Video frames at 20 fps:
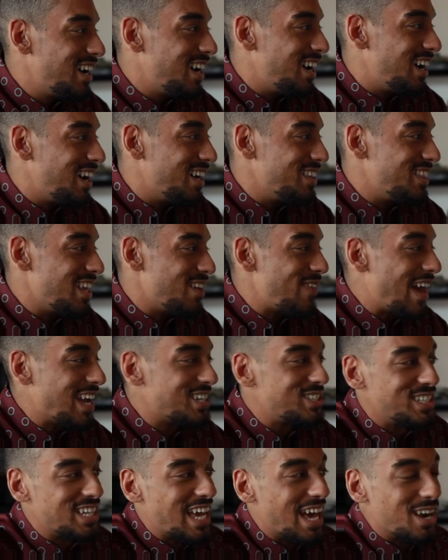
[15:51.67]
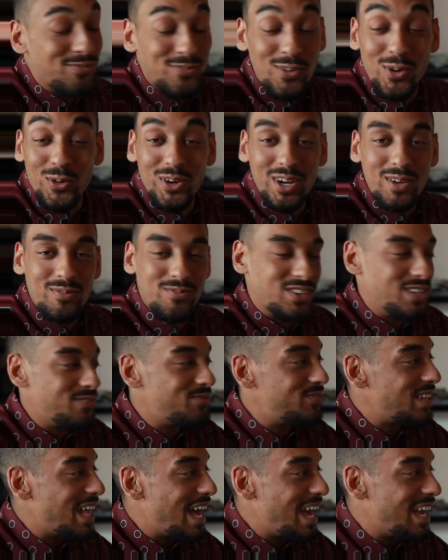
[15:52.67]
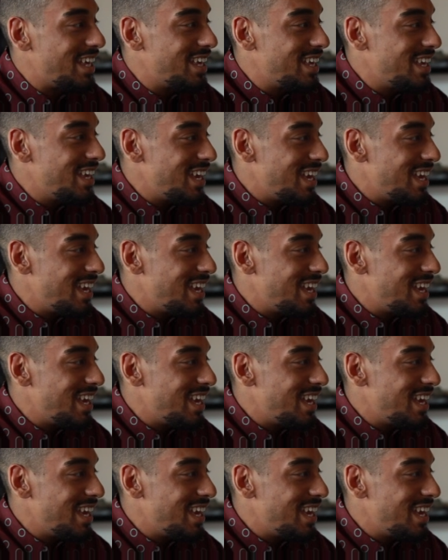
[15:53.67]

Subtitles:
And they've actually got a folded up V-flat,